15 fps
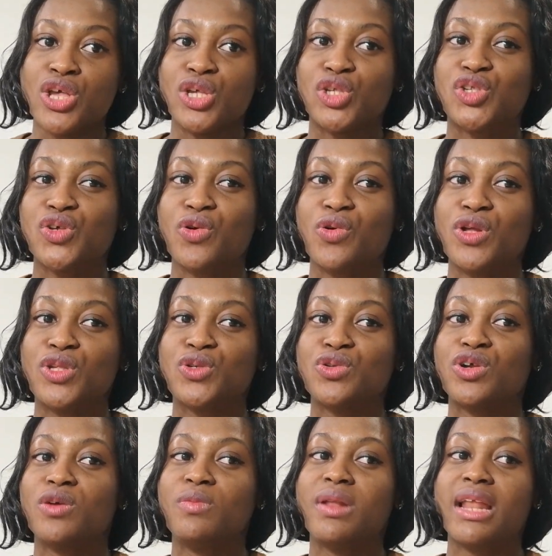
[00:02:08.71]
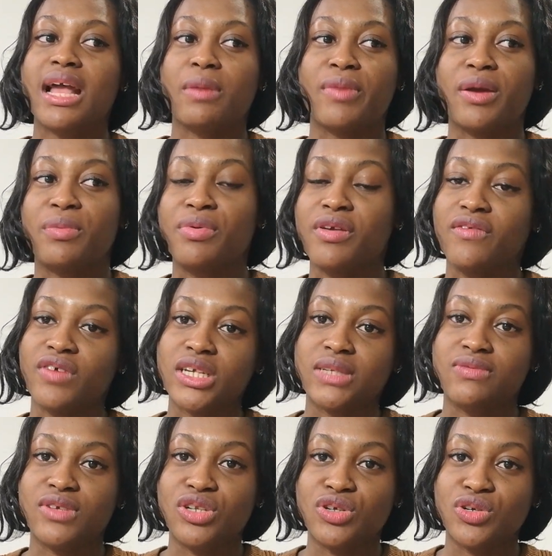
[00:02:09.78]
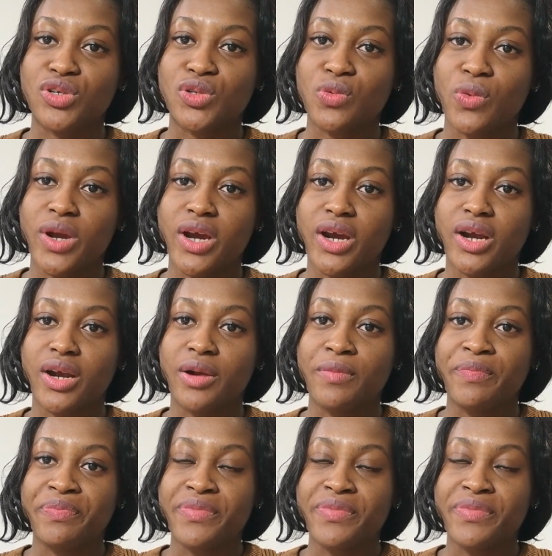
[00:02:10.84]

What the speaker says: so it will not be like my previous videos where